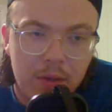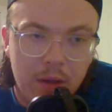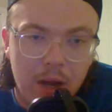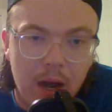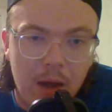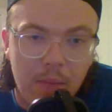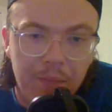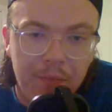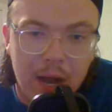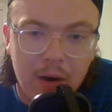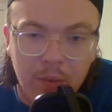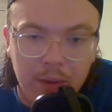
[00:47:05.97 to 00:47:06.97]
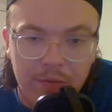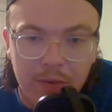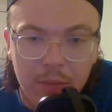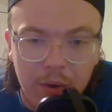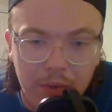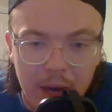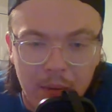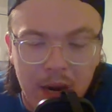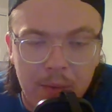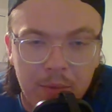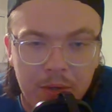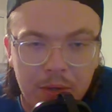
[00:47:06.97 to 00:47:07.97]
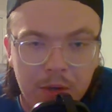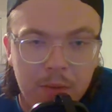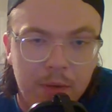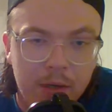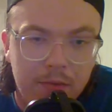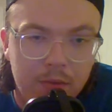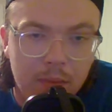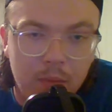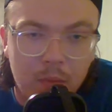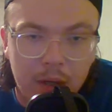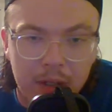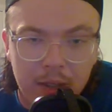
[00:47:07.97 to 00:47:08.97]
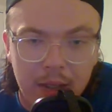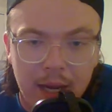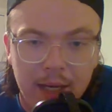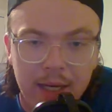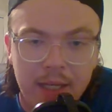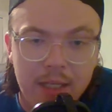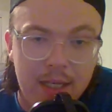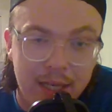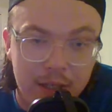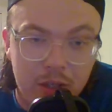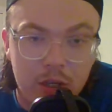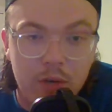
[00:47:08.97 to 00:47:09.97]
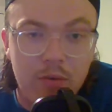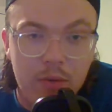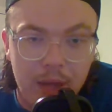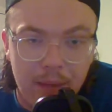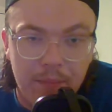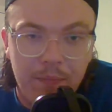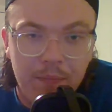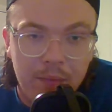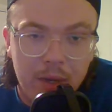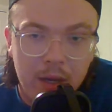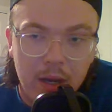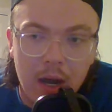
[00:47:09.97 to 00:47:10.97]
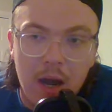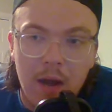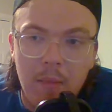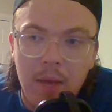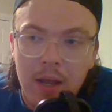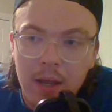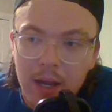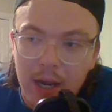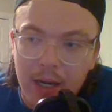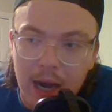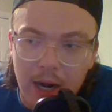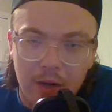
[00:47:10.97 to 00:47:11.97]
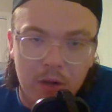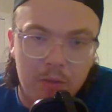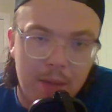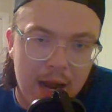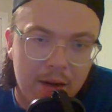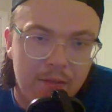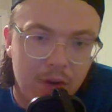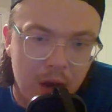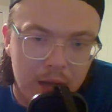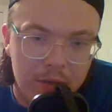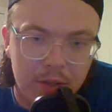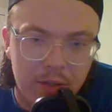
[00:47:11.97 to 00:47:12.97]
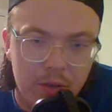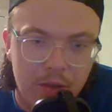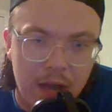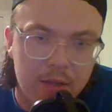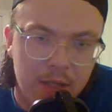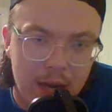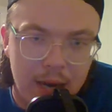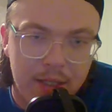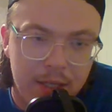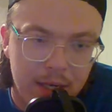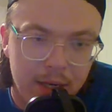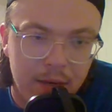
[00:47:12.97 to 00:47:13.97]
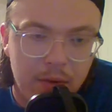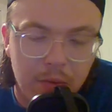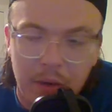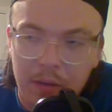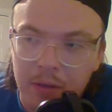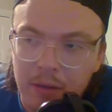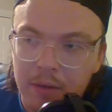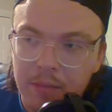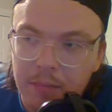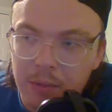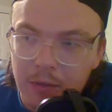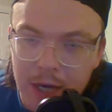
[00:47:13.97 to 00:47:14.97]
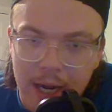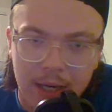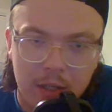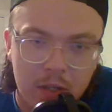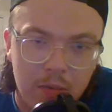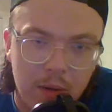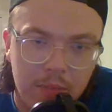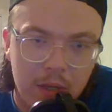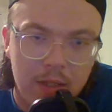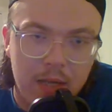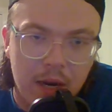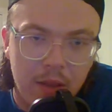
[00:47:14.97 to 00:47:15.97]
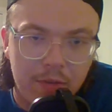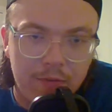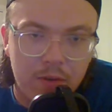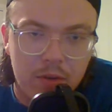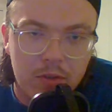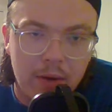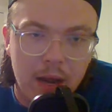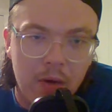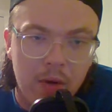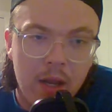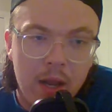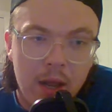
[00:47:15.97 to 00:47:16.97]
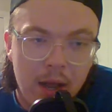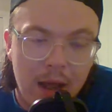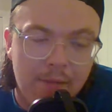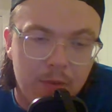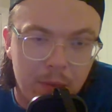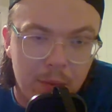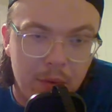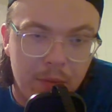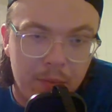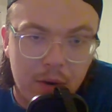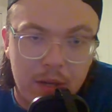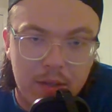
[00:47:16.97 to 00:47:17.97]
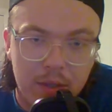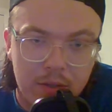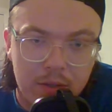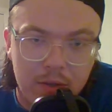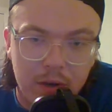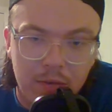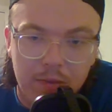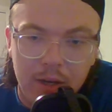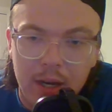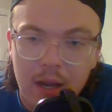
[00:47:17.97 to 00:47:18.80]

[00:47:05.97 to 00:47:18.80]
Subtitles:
not only from what they were able to do, but from what the Lightning did to them. It kind of goes back for us in 2019 when the Blue Jackets swept us out of the first round after we won the President's Trophy.